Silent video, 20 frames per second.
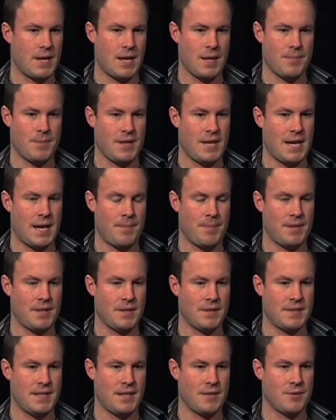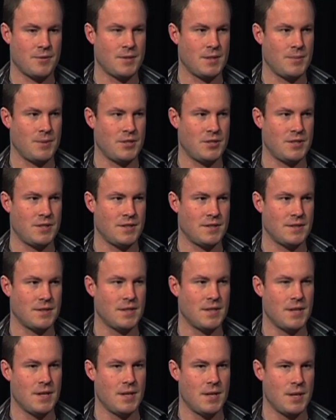I'd be happy to take those images and
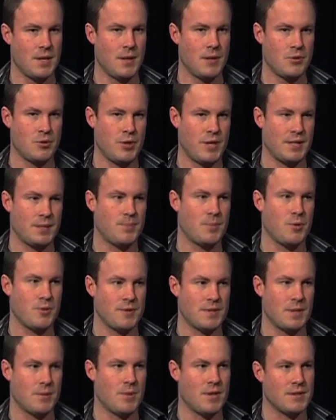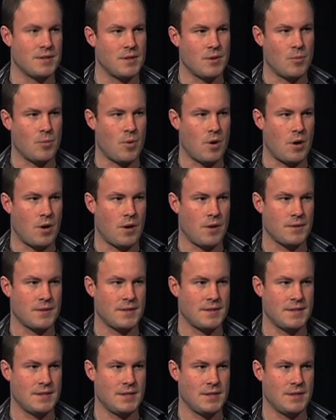transpose them onto the wall
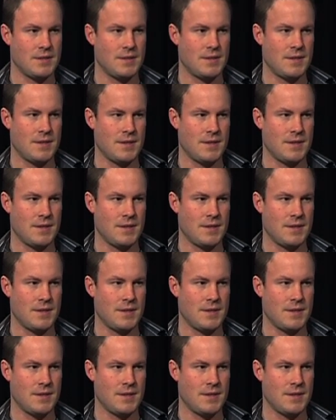to see.